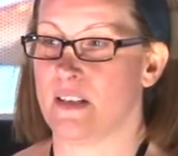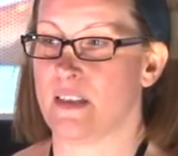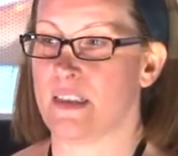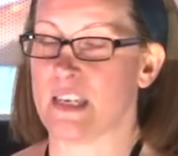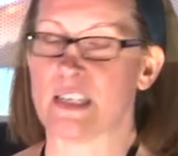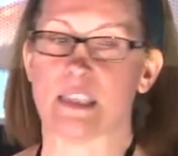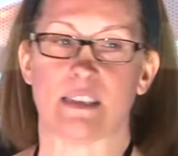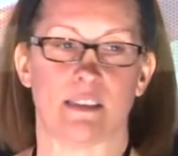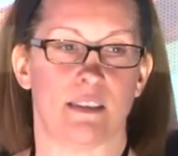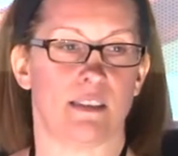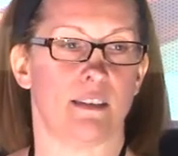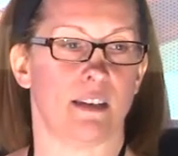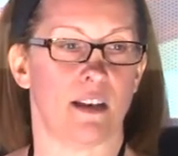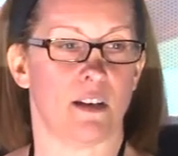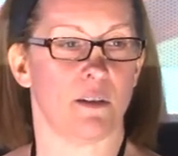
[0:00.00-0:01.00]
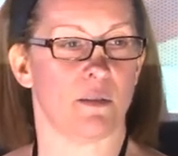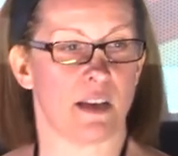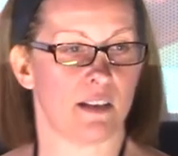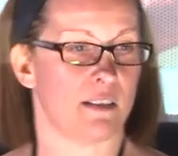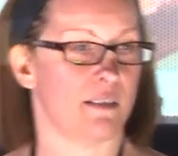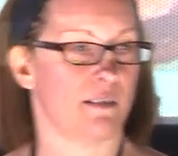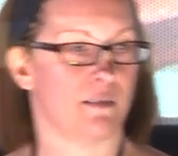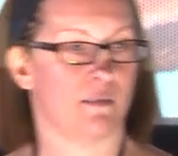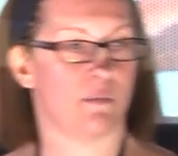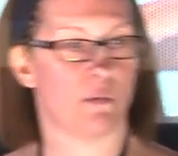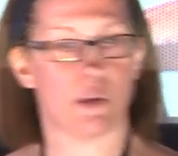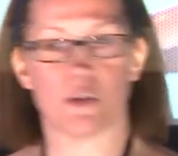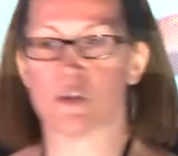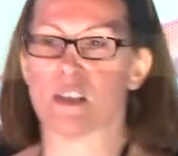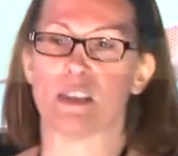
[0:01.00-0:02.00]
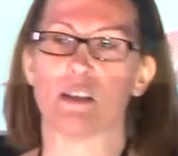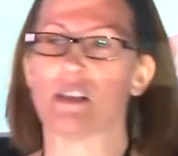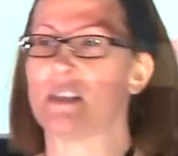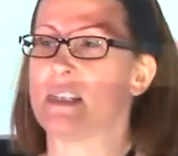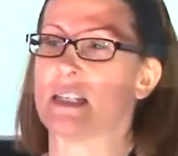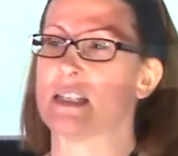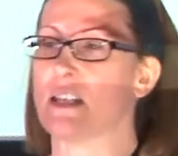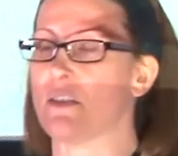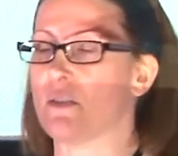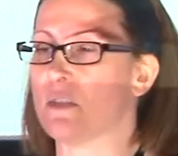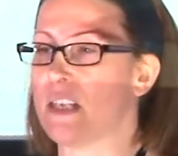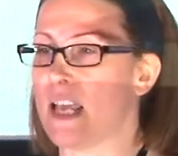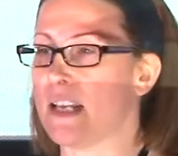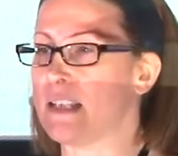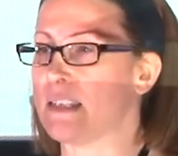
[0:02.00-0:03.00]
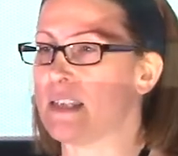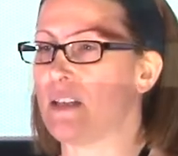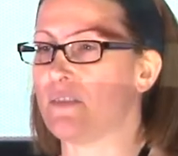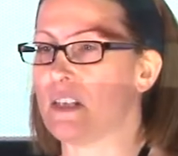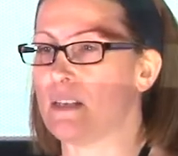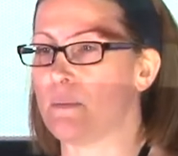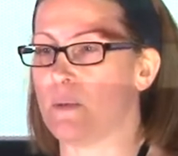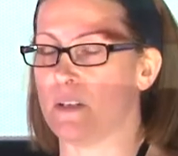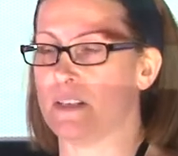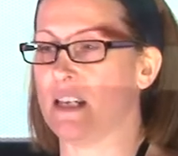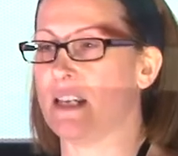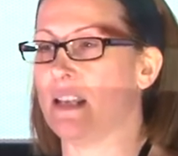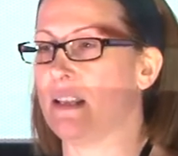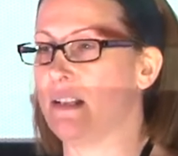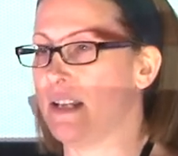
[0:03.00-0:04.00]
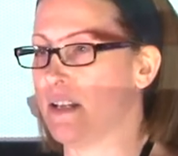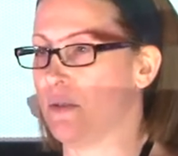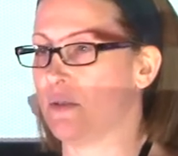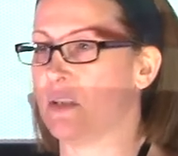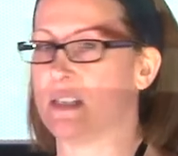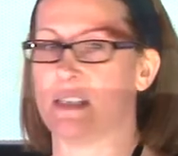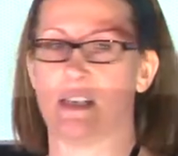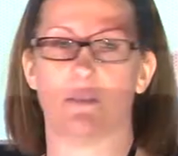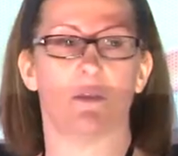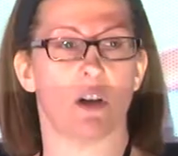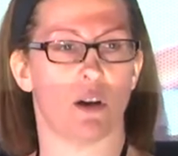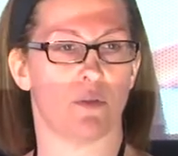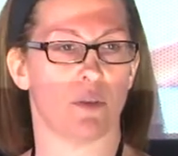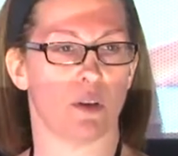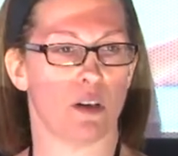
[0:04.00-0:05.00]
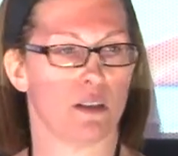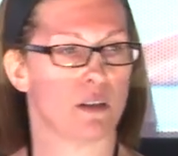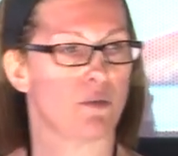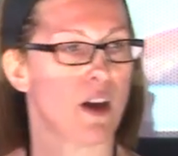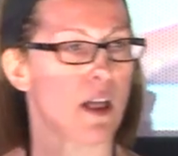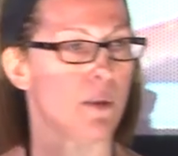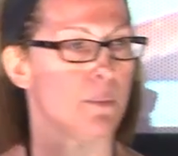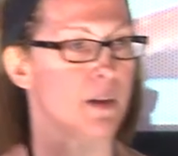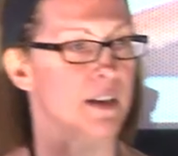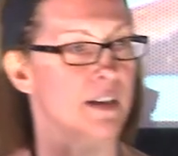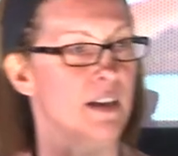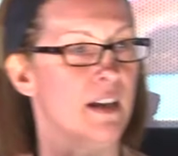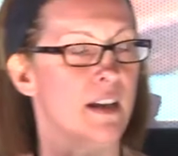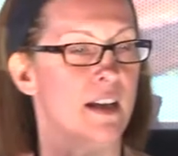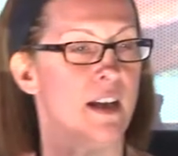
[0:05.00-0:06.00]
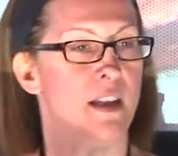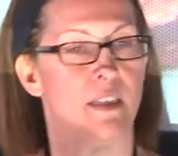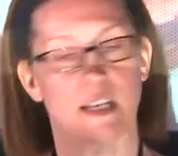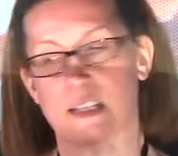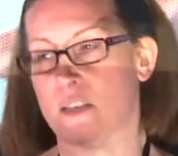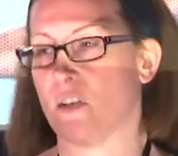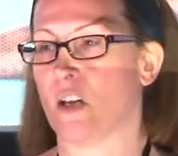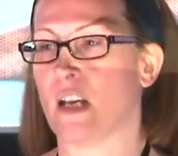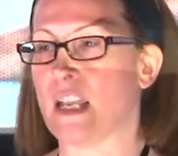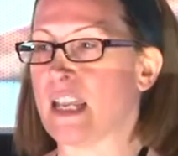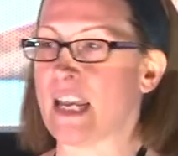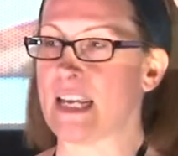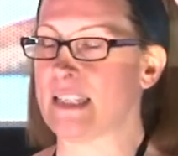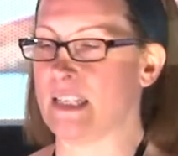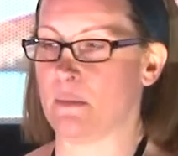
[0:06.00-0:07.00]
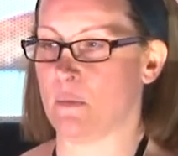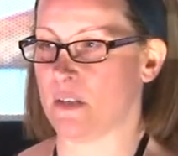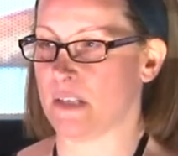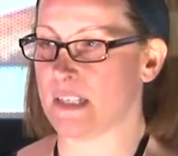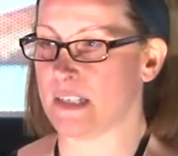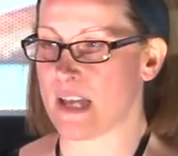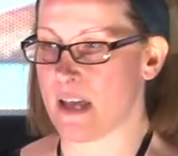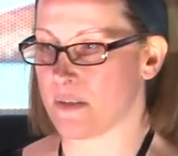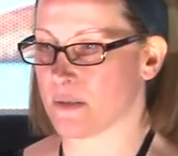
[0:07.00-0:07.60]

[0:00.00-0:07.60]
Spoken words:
thinks, that when there's still 6 other tenants left in the building and the landlord doesn't even know if they're going to develop it, thinks they're going to get $18 million.